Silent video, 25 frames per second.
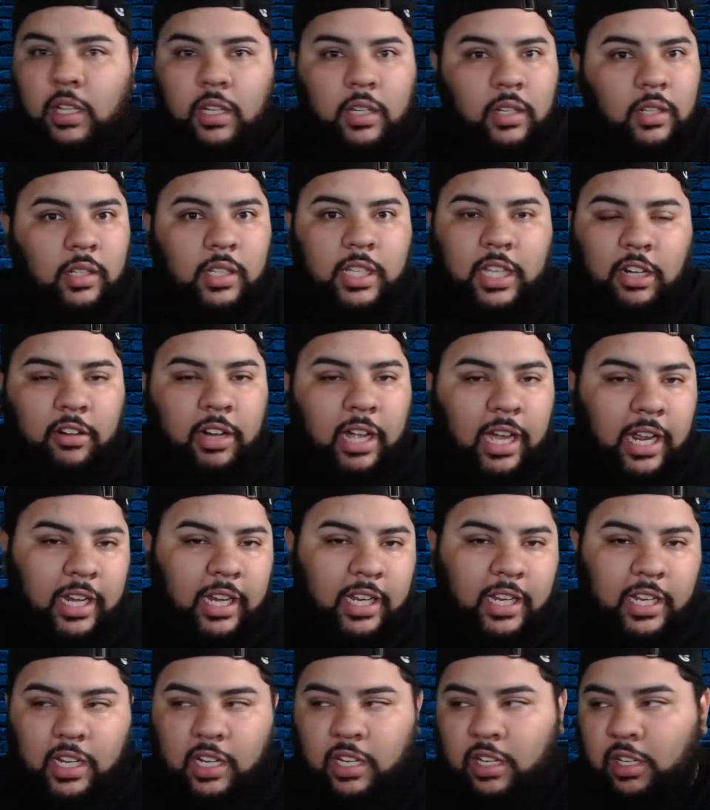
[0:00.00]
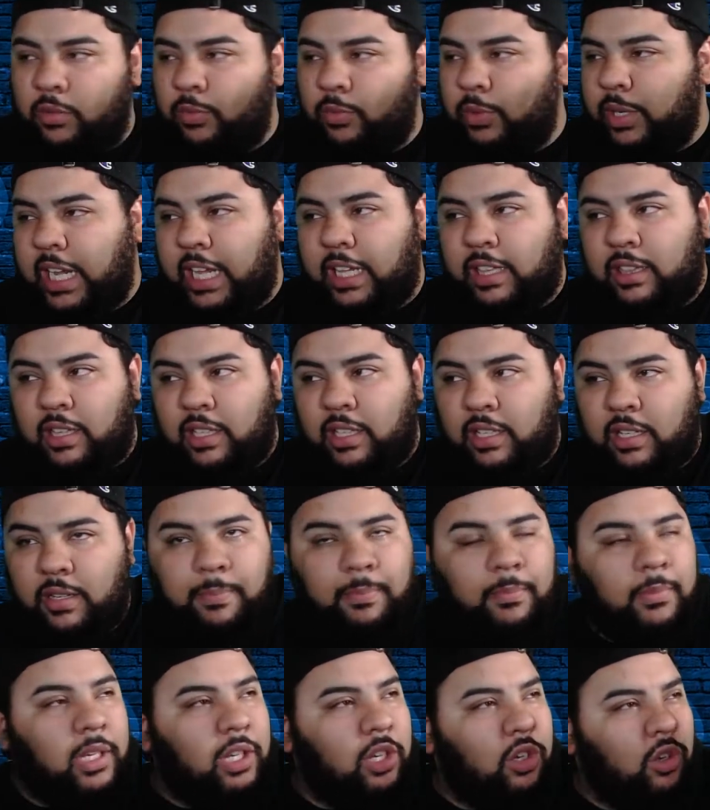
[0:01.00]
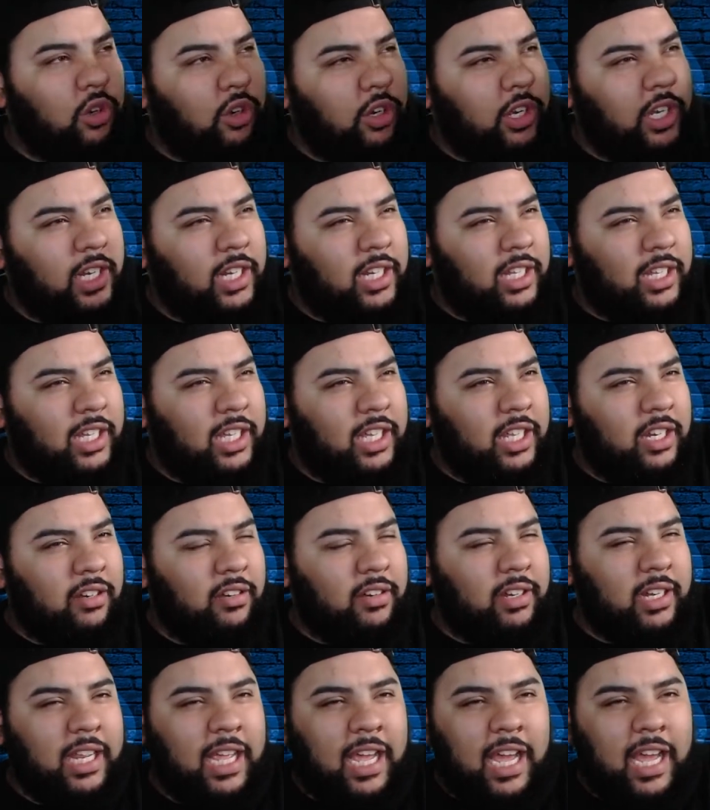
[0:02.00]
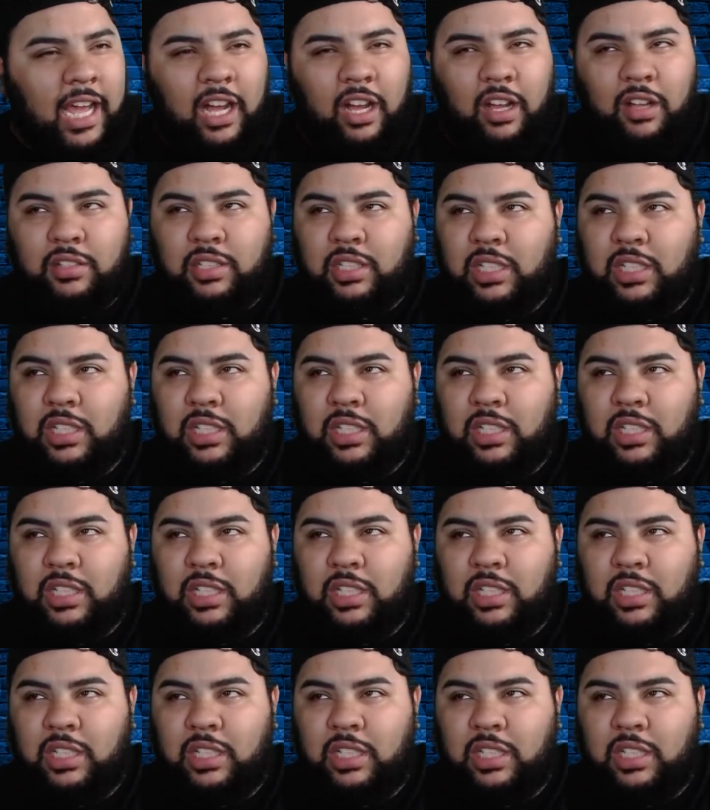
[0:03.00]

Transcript: get her out of here. We got the minority leader in the House.